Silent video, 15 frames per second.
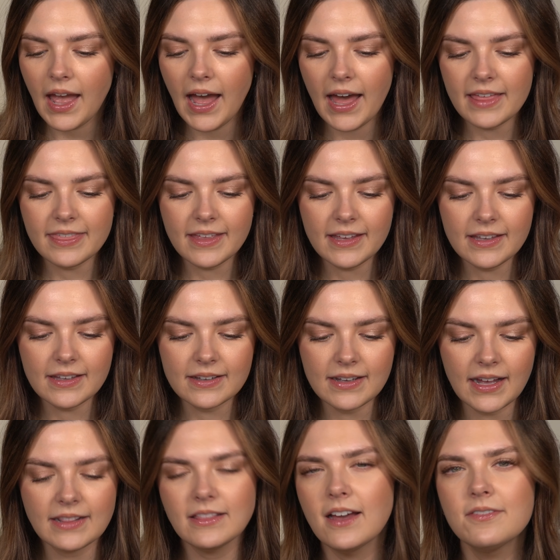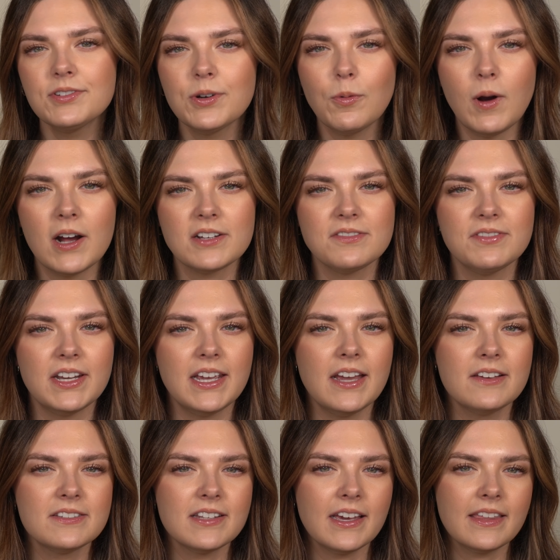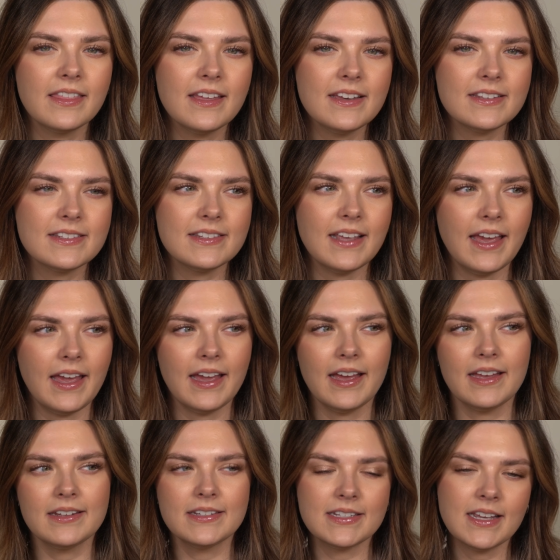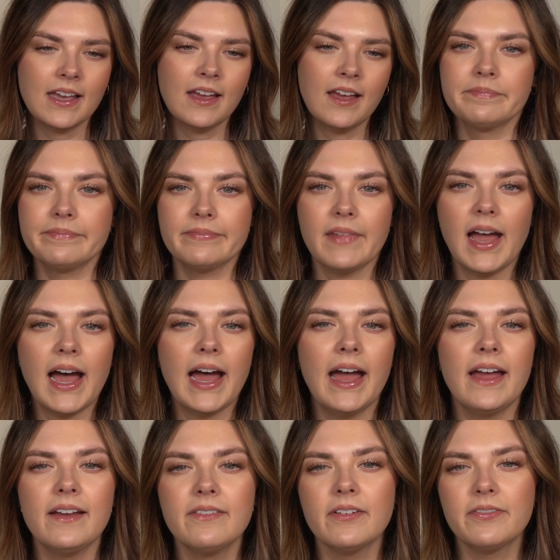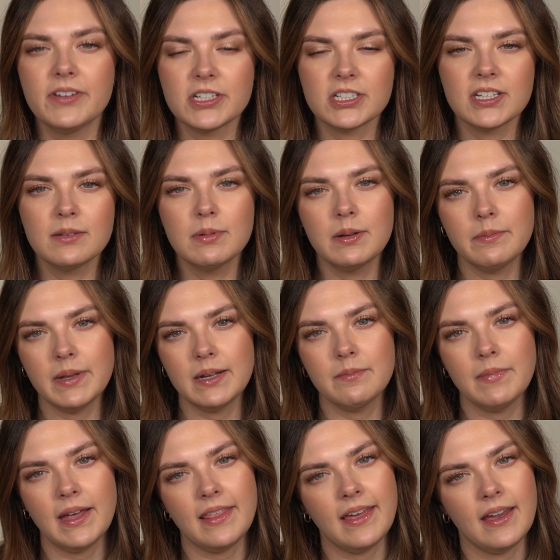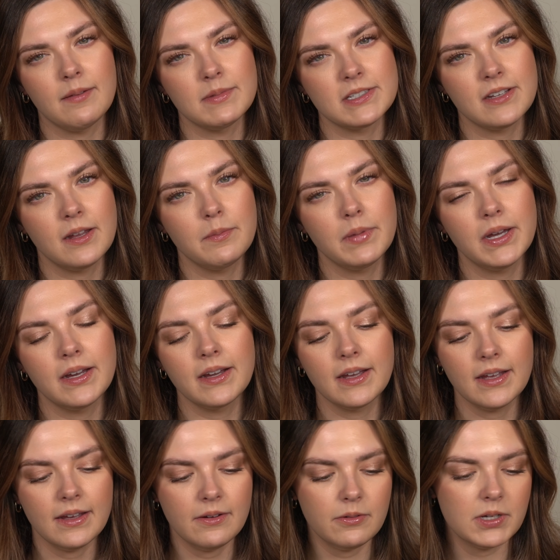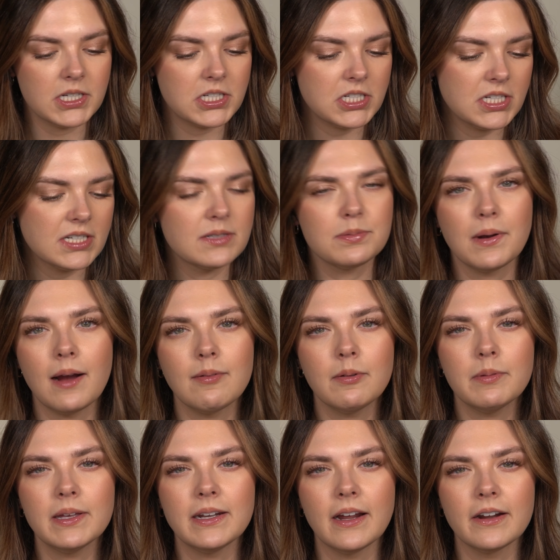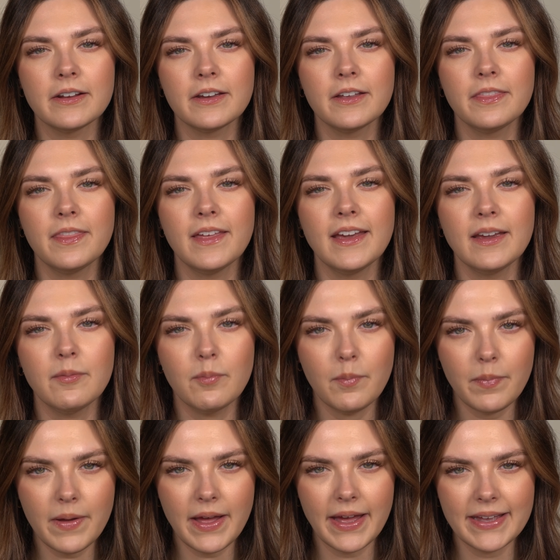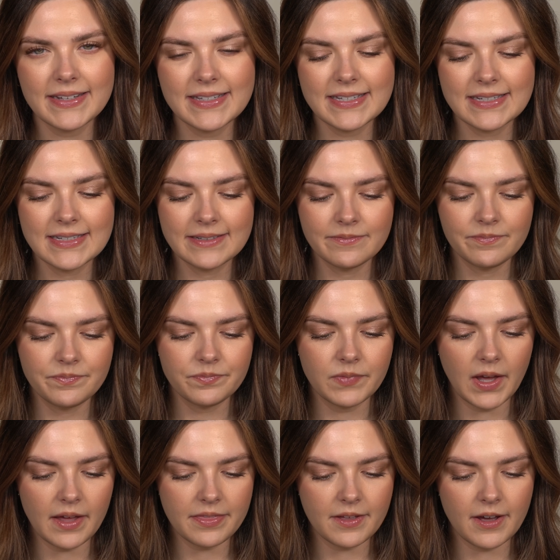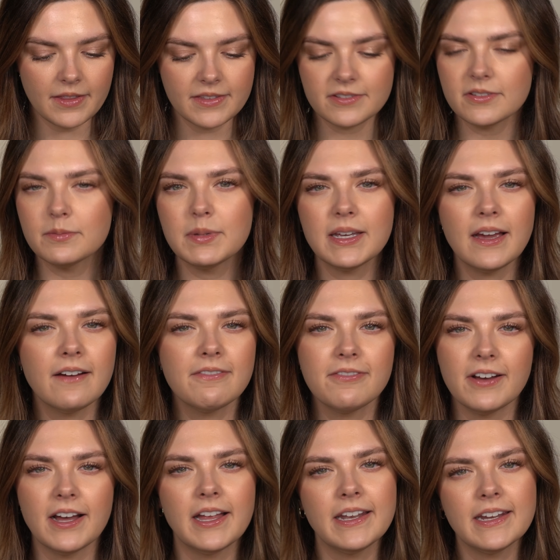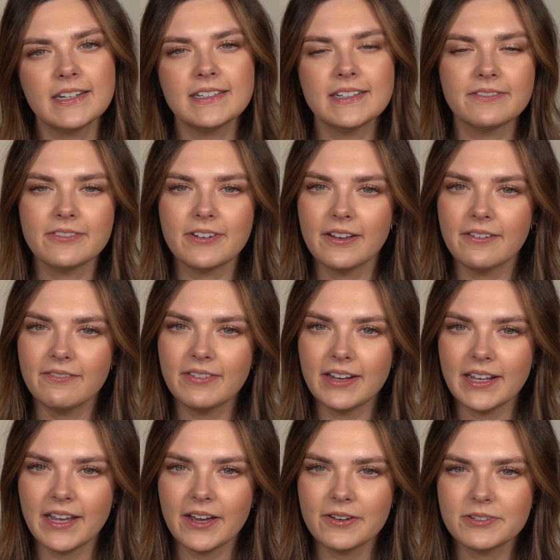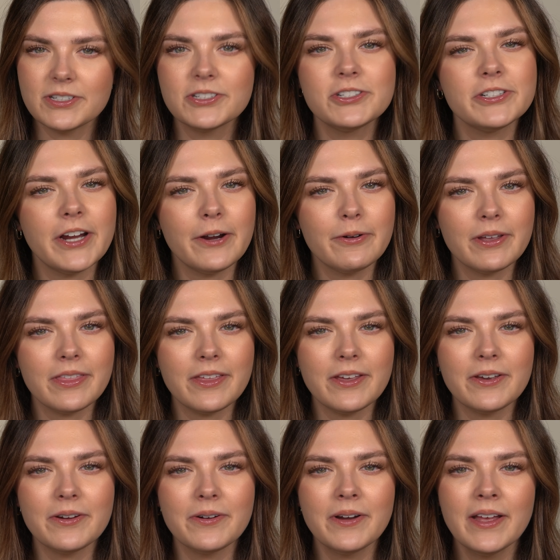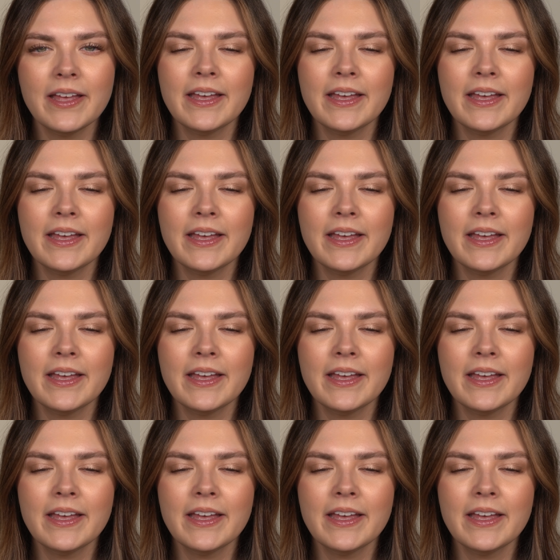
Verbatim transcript: I think I love to watch videos like this and I've officially been bitten by the Amazon bug, which is probably not a good thing, but I thought this would be a fun, different video to share with you.